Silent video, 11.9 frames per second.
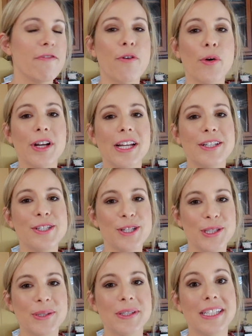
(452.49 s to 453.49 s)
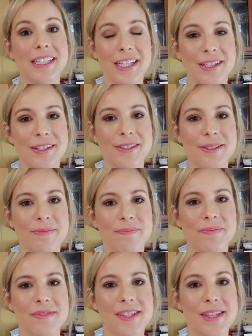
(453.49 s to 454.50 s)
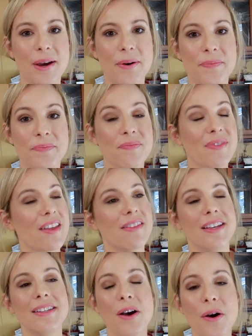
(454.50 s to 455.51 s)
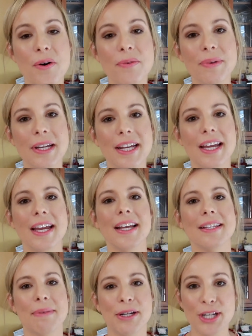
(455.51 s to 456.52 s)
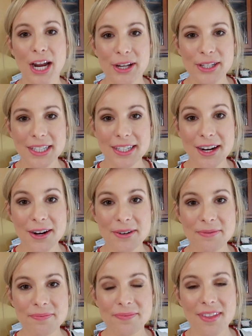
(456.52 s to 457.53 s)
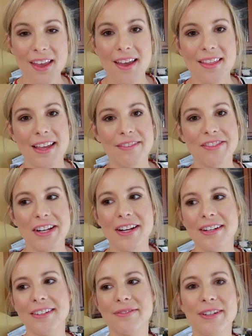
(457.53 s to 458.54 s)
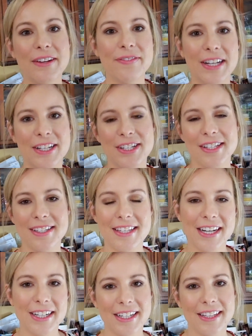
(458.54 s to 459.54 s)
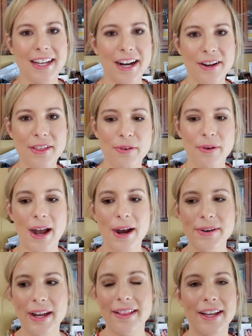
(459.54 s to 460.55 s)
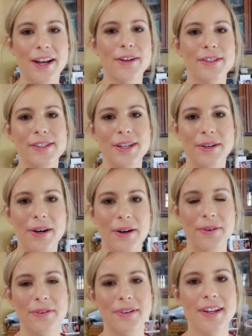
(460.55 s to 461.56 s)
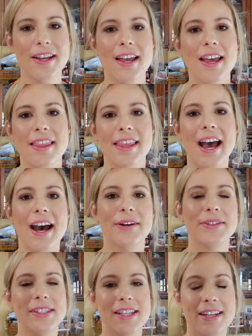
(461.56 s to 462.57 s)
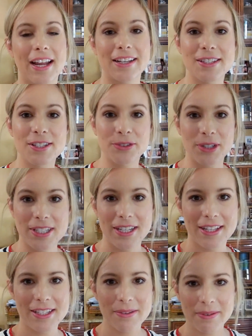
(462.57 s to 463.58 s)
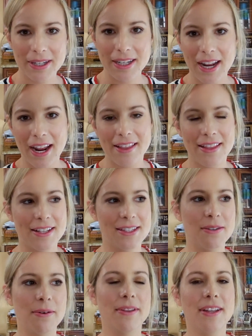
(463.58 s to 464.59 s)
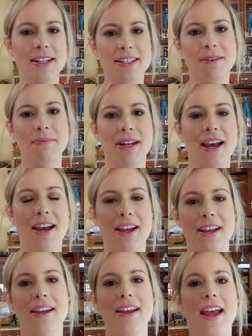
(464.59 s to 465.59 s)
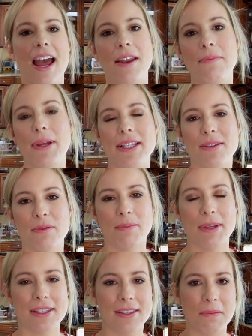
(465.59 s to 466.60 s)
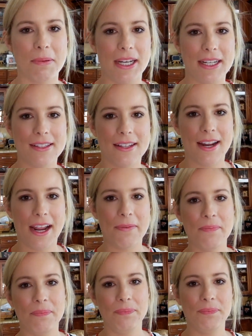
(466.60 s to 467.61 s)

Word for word: 42 years. So this home is my childhood home. They've done renovations here and there throughout, and they also own the house next door to this one, and that's the one that Tim and I and Benson will be sleeping in tonight.